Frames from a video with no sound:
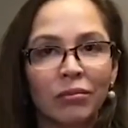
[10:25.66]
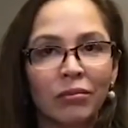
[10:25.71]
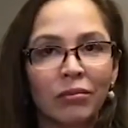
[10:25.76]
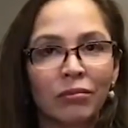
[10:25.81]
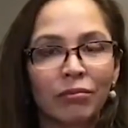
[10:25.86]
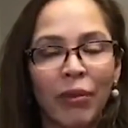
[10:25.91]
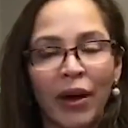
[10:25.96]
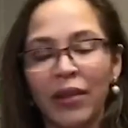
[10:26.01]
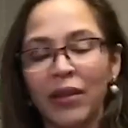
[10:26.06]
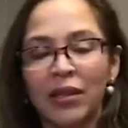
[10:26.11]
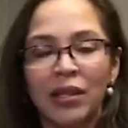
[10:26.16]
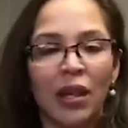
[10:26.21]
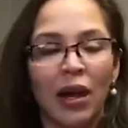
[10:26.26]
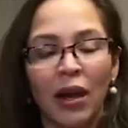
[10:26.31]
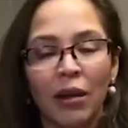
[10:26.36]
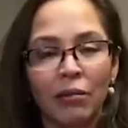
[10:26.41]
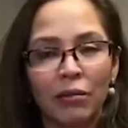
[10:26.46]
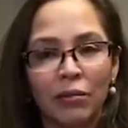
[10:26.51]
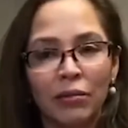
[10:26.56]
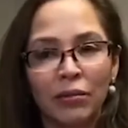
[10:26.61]
by the
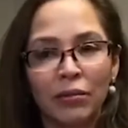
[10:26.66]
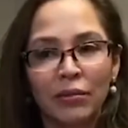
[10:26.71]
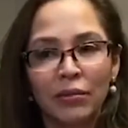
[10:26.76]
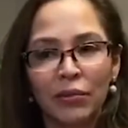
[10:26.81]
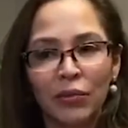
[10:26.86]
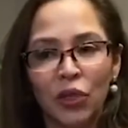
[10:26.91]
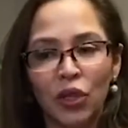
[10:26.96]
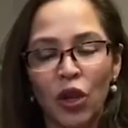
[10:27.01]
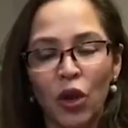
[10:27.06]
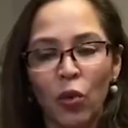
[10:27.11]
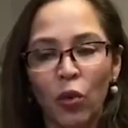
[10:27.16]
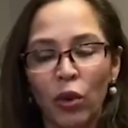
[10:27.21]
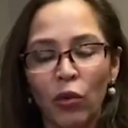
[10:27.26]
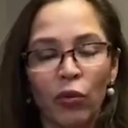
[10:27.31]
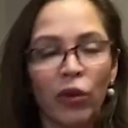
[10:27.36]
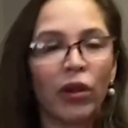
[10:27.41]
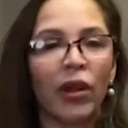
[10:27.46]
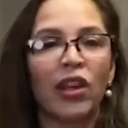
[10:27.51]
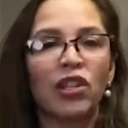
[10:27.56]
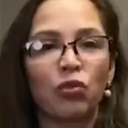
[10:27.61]
time we
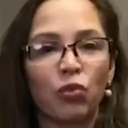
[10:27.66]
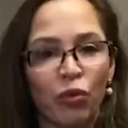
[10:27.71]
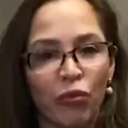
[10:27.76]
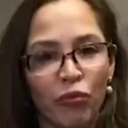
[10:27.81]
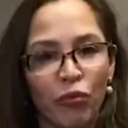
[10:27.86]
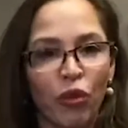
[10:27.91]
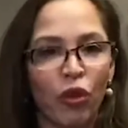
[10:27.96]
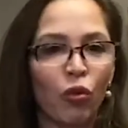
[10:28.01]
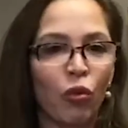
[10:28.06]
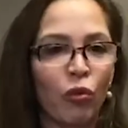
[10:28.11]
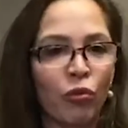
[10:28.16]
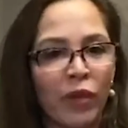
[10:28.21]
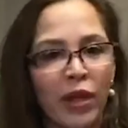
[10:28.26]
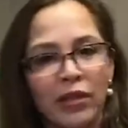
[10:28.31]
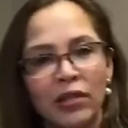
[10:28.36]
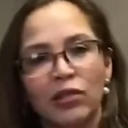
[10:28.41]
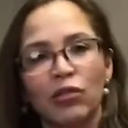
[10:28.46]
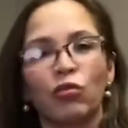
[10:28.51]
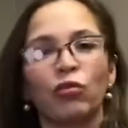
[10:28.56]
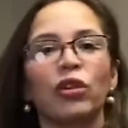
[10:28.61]
realize we're full,
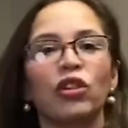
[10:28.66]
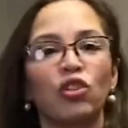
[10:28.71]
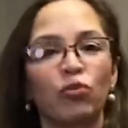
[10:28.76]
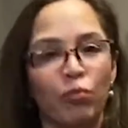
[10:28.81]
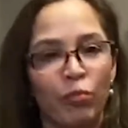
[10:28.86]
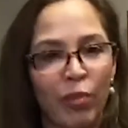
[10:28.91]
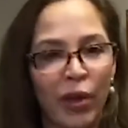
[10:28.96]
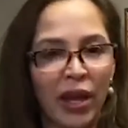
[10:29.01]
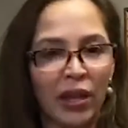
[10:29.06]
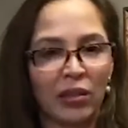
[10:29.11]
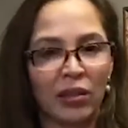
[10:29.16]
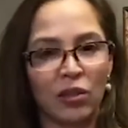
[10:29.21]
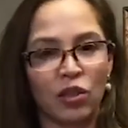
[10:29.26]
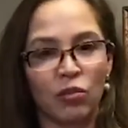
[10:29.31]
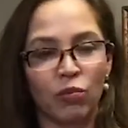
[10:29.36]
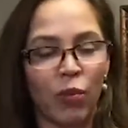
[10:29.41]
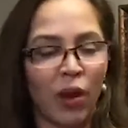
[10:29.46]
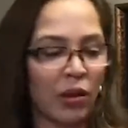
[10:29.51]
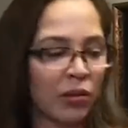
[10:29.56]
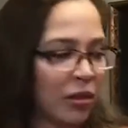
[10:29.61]
that's 3
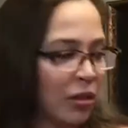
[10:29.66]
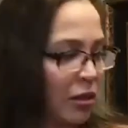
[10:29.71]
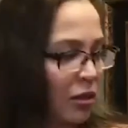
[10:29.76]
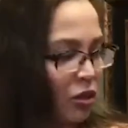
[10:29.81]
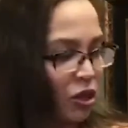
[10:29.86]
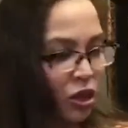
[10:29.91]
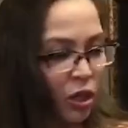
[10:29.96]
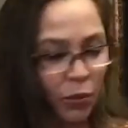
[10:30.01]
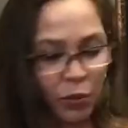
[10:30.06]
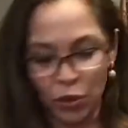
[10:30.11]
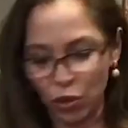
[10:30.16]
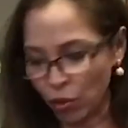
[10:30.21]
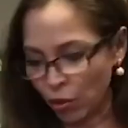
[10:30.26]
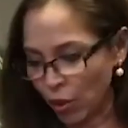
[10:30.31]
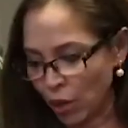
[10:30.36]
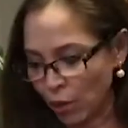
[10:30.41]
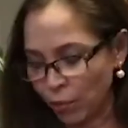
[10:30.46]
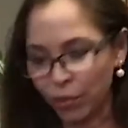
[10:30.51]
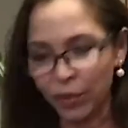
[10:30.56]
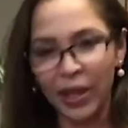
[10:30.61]
boxes of chips or
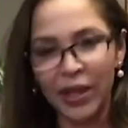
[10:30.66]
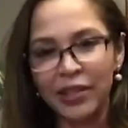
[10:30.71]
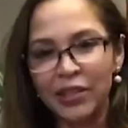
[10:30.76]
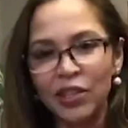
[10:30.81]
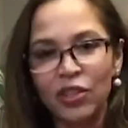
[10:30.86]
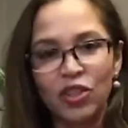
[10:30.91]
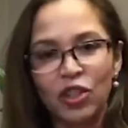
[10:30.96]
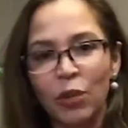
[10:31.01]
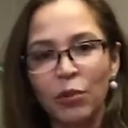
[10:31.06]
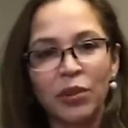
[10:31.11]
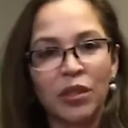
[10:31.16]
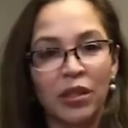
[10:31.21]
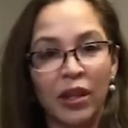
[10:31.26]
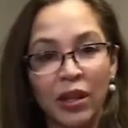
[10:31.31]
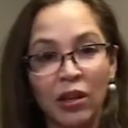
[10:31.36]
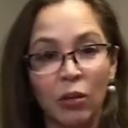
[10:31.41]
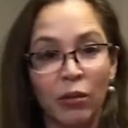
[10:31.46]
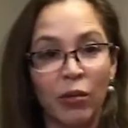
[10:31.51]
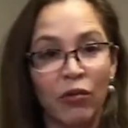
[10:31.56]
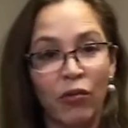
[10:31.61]
plates of chips
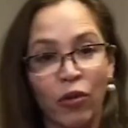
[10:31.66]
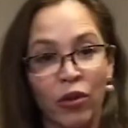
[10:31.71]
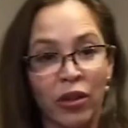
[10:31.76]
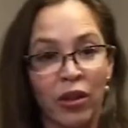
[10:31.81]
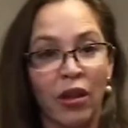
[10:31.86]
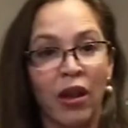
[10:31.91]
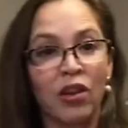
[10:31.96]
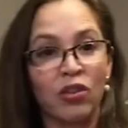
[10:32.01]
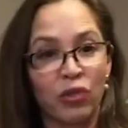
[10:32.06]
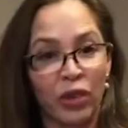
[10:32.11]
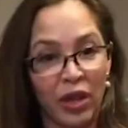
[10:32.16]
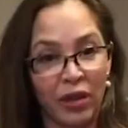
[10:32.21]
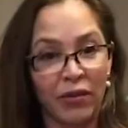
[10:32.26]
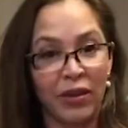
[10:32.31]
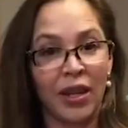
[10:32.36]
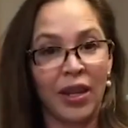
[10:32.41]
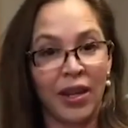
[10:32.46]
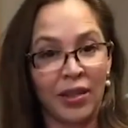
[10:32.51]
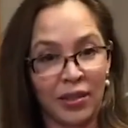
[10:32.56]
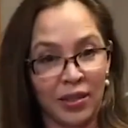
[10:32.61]
later before the entree even
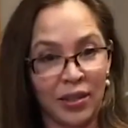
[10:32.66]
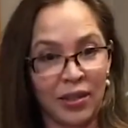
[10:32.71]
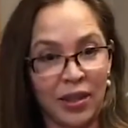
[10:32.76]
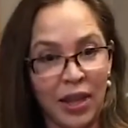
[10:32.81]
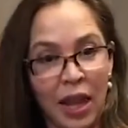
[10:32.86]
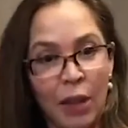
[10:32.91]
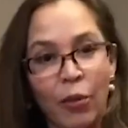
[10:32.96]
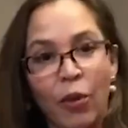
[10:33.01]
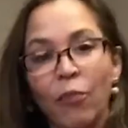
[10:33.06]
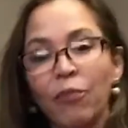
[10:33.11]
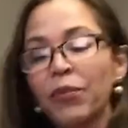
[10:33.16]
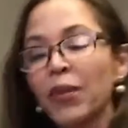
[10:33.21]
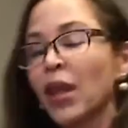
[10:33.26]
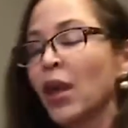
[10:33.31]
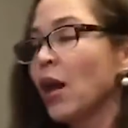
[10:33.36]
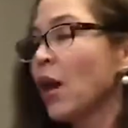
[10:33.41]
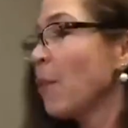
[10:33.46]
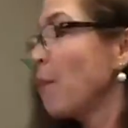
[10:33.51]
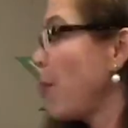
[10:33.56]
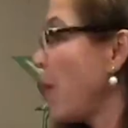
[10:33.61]
hits the table.
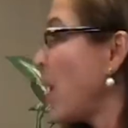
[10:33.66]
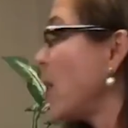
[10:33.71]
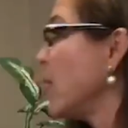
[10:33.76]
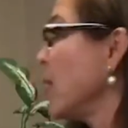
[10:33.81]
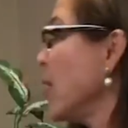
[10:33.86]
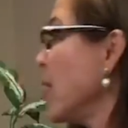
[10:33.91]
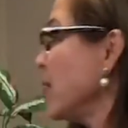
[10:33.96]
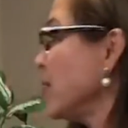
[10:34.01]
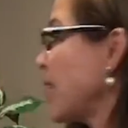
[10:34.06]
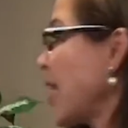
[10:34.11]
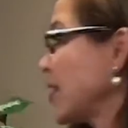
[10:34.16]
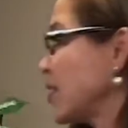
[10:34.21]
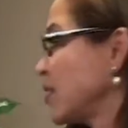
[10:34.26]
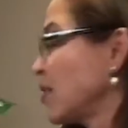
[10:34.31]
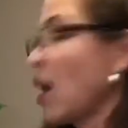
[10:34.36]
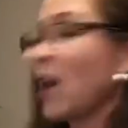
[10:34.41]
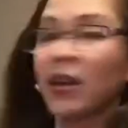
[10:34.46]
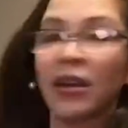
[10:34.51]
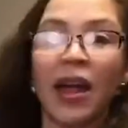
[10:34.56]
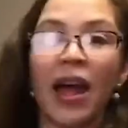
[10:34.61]
But that's
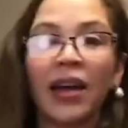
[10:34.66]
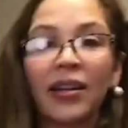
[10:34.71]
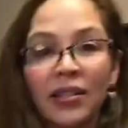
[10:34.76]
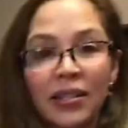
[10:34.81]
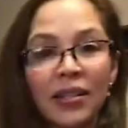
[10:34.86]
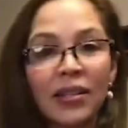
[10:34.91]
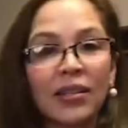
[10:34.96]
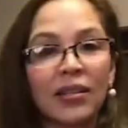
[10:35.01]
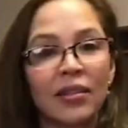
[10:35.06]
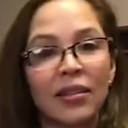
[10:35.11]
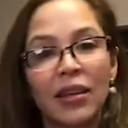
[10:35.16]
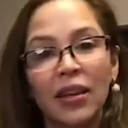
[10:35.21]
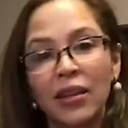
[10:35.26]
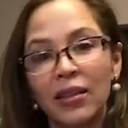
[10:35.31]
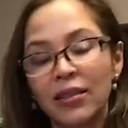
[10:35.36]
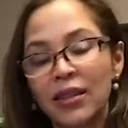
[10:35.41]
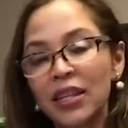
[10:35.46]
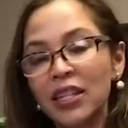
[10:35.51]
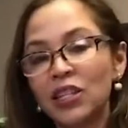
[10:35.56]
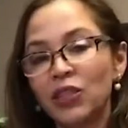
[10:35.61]
not an accident.
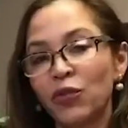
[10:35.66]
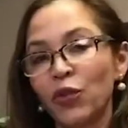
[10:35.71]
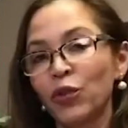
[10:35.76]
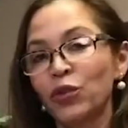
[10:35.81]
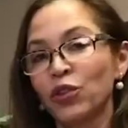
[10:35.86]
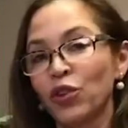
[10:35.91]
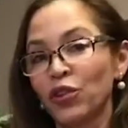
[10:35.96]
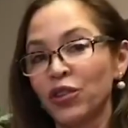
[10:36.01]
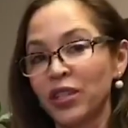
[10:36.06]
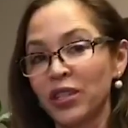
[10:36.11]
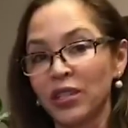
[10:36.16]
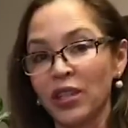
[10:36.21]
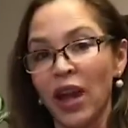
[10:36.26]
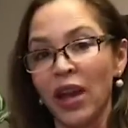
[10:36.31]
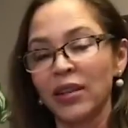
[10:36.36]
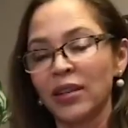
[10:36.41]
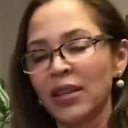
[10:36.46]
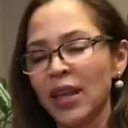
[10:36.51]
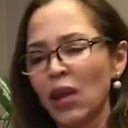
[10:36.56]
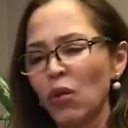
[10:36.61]
These foods are
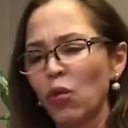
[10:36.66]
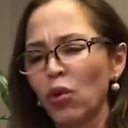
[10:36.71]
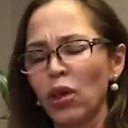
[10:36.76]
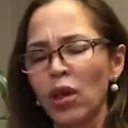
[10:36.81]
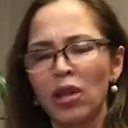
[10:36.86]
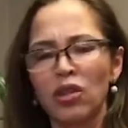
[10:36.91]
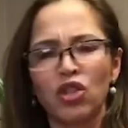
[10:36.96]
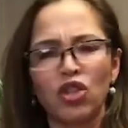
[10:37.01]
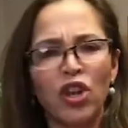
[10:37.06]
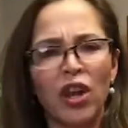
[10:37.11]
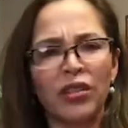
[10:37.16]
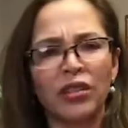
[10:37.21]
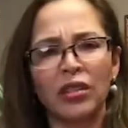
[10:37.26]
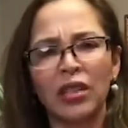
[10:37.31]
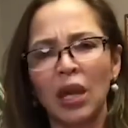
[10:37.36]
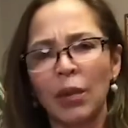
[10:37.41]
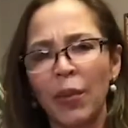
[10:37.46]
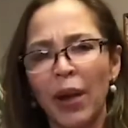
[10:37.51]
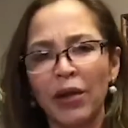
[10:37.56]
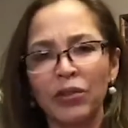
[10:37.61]
designed. They will adjust the
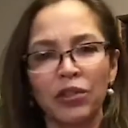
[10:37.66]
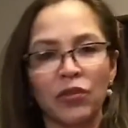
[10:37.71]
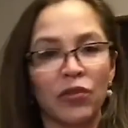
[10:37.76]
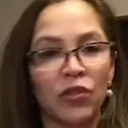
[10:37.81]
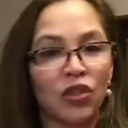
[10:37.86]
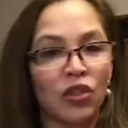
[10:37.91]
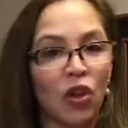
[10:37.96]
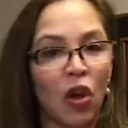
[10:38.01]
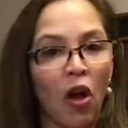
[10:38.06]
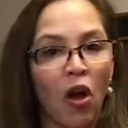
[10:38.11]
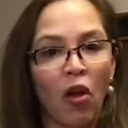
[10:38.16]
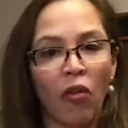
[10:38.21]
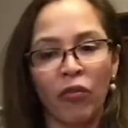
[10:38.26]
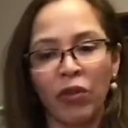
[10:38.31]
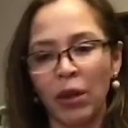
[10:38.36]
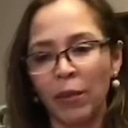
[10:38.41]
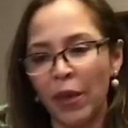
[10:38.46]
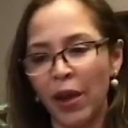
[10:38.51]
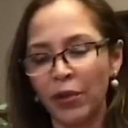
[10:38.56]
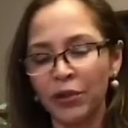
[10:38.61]
amounts of salt, the
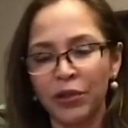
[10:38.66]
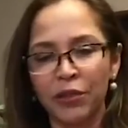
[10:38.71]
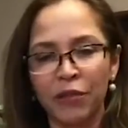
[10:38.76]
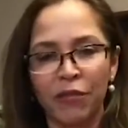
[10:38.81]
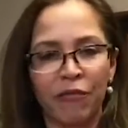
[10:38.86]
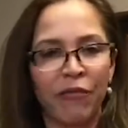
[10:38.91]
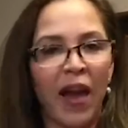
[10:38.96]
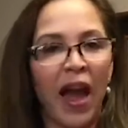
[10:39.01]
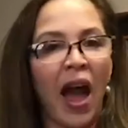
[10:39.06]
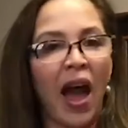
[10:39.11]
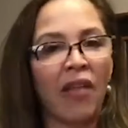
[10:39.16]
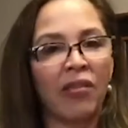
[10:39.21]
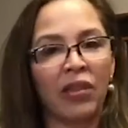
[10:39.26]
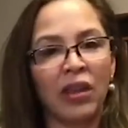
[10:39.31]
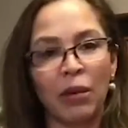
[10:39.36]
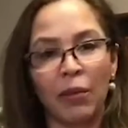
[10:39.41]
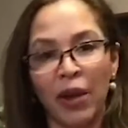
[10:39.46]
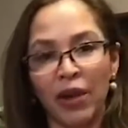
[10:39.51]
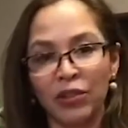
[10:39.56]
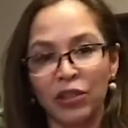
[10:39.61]
amounts of fat, the
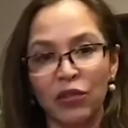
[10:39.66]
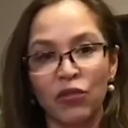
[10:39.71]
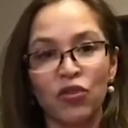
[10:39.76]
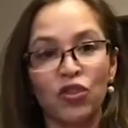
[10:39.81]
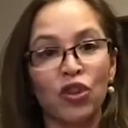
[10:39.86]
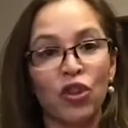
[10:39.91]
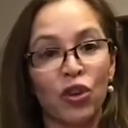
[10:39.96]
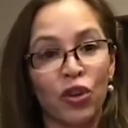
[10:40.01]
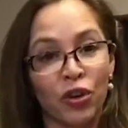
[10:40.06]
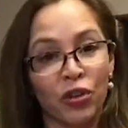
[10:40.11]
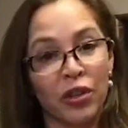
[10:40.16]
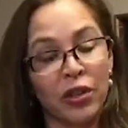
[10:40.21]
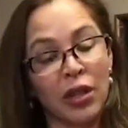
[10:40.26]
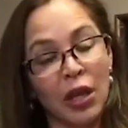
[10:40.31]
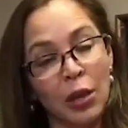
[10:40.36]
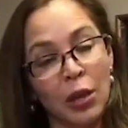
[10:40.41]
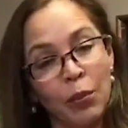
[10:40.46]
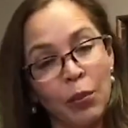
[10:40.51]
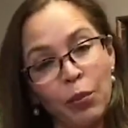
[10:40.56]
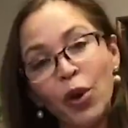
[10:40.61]
amounts of sugar that they
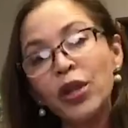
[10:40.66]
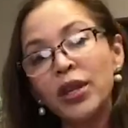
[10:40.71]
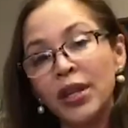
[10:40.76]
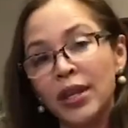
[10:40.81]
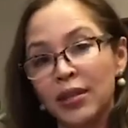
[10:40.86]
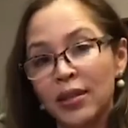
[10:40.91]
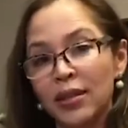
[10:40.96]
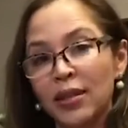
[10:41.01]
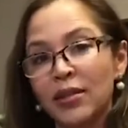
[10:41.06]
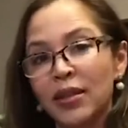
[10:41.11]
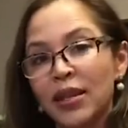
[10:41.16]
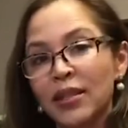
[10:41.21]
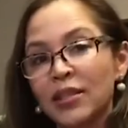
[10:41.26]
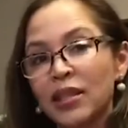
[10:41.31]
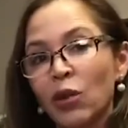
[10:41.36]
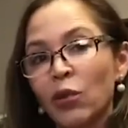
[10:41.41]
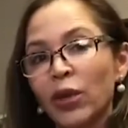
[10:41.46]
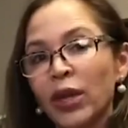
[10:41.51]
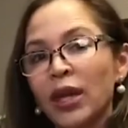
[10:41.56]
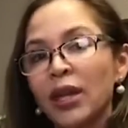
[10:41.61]
put into the things
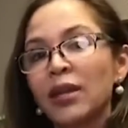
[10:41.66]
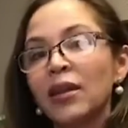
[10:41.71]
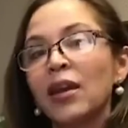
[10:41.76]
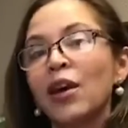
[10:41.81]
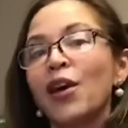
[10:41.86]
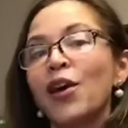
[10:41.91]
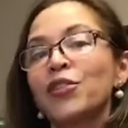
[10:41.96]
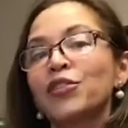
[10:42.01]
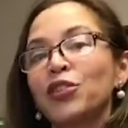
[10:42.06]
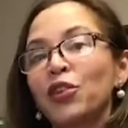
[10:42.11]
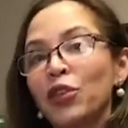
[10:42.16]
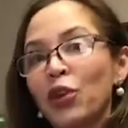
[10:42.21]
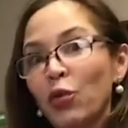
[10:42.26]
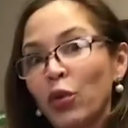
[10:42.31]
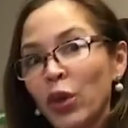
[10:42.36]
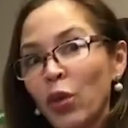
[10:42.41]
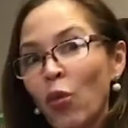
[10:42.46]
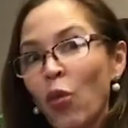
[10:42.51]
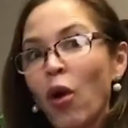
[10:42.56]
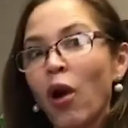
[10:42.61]
that we eat so that we
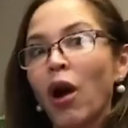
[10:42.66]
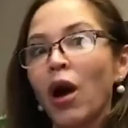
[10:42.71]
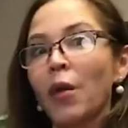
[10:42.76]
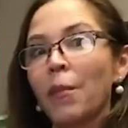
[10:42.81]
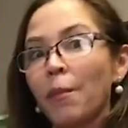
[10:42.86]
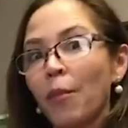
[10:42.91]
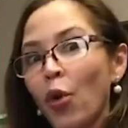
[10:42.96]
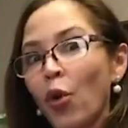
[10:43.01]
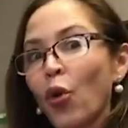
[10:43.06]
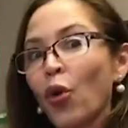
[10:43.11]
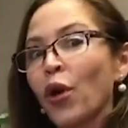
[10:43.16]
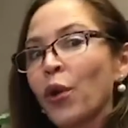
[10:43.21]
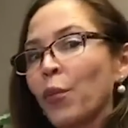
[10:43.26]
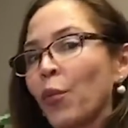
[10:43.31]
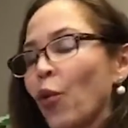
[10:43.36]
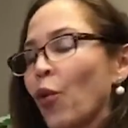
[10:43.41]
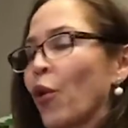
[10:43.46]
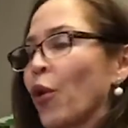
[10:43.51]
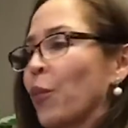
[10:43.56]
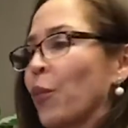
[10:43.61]
want more and
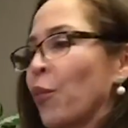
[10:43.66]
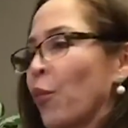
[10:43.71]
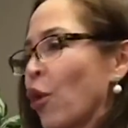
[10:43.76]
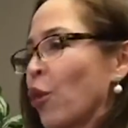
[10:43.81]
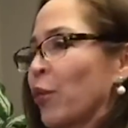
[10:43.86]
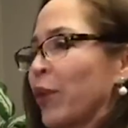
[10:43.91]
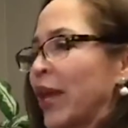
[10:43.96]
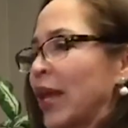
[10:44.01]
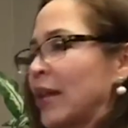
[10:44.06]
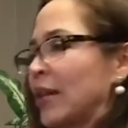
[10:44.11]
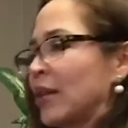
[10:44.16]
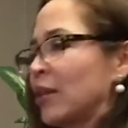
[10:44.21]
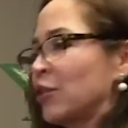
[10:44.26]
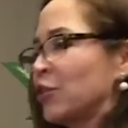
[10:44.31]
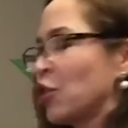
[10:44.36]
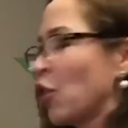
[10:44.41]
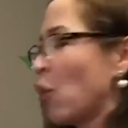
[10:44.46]
more and more, and we get a little